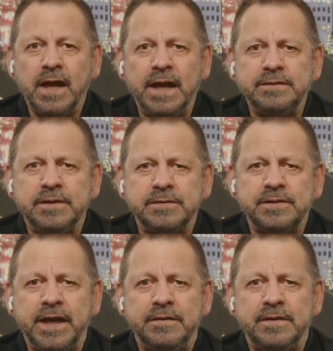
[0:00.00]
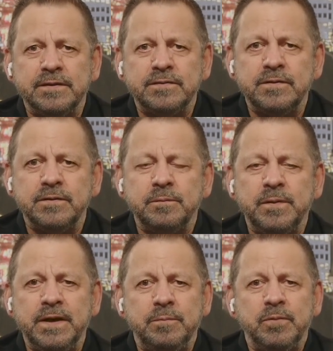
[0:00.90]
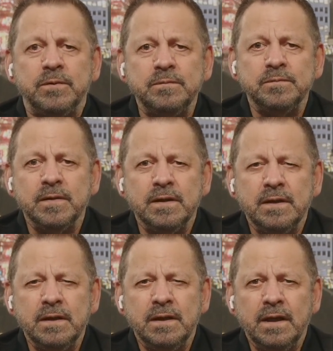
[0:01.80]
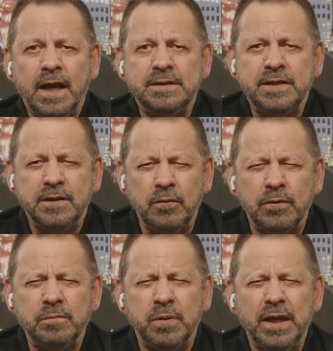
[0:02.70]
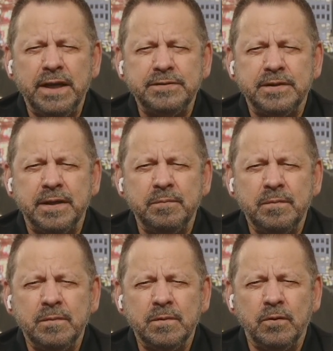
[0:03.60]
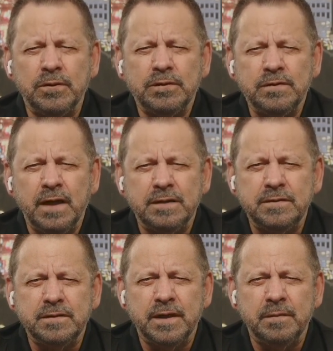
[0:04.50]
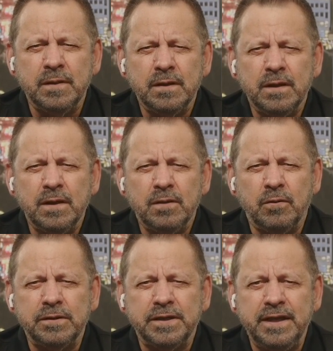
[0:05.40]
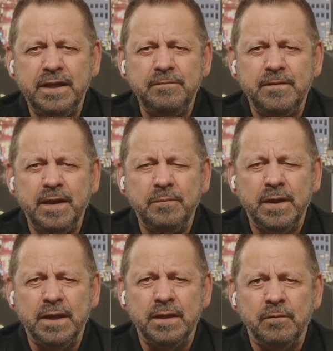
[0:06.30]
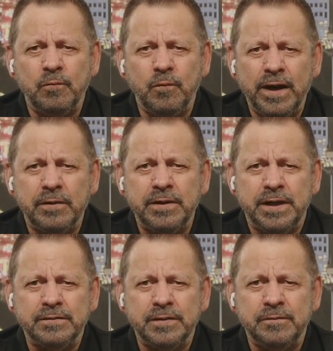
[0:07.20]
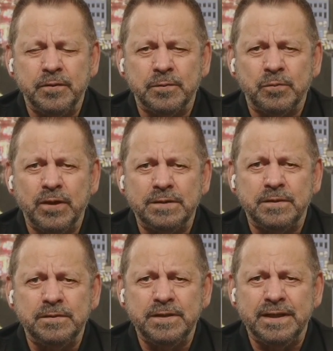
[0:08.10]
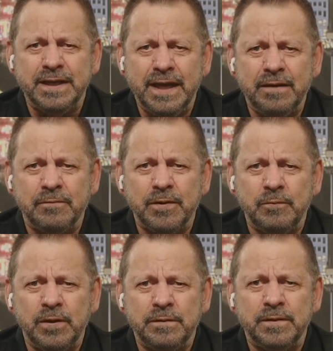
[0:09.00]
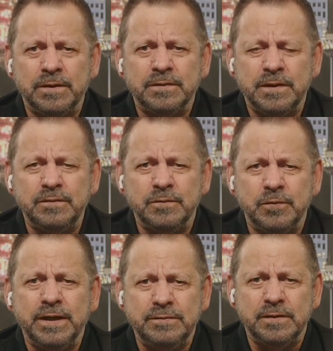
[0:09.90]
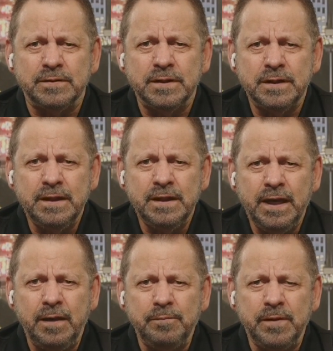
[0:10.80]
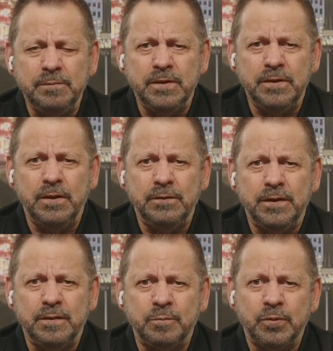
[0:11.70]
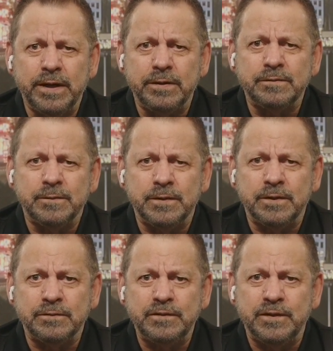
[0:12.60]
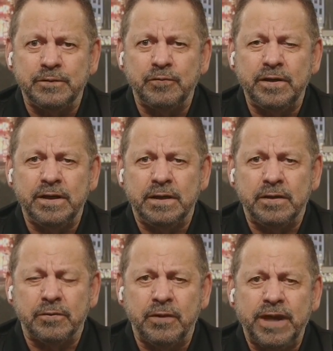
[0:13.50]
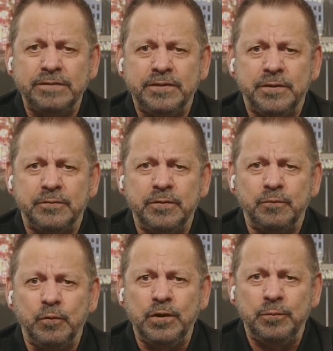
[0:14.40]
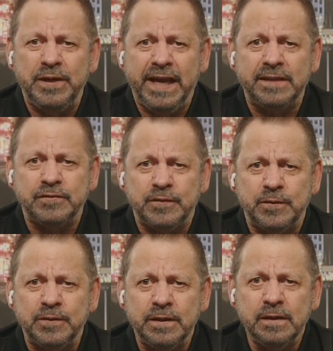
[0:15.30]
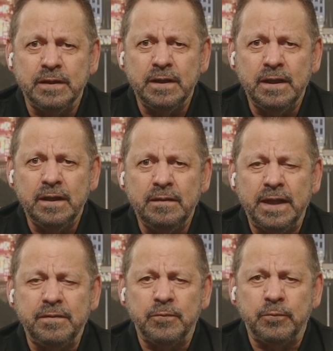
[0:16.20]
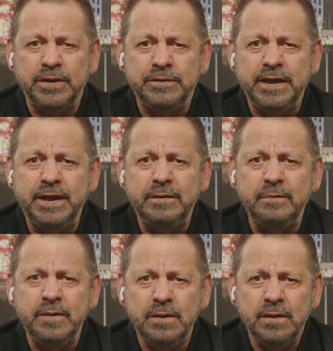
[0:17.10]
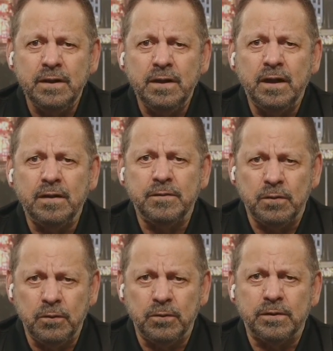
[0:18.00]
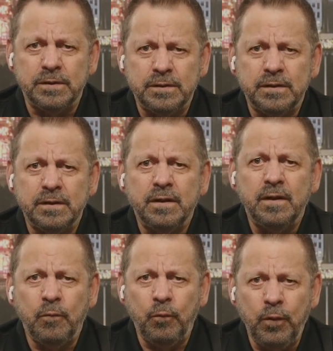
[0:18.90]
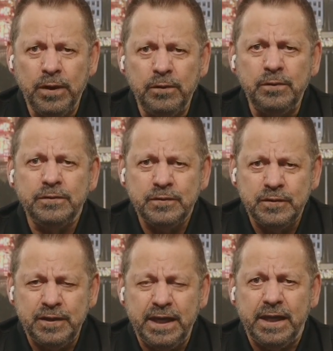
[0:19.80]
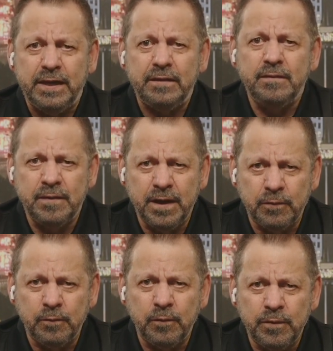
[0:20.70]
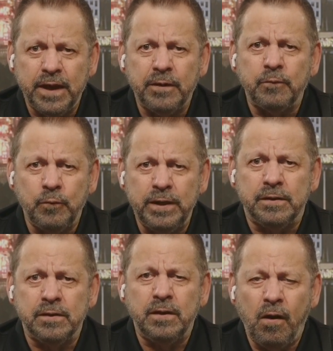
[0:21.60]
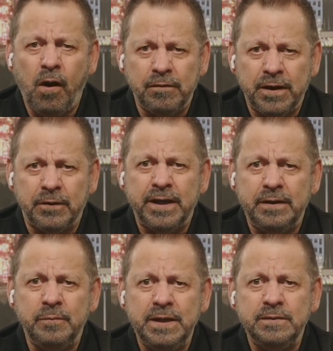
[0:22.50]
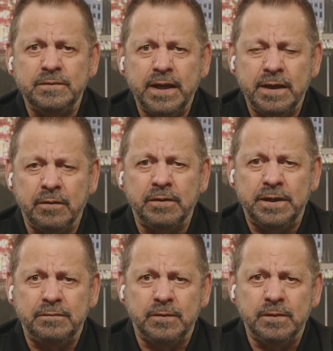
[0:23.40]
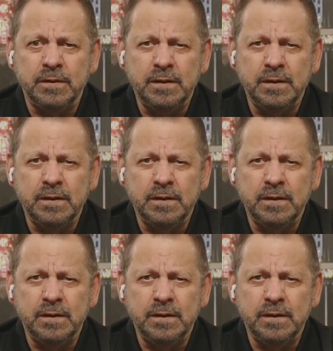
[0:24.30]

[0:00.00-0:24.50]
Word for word: I just say this to the people. I say, Lord, bless them. Lord, touch them. Lord, give them an awareness of your presence in every one of their situations. Help them to know that the prayers for their children and their grandchildren will be answered, that the redeemed of the Lord will see their, their will on their enemies and on evil.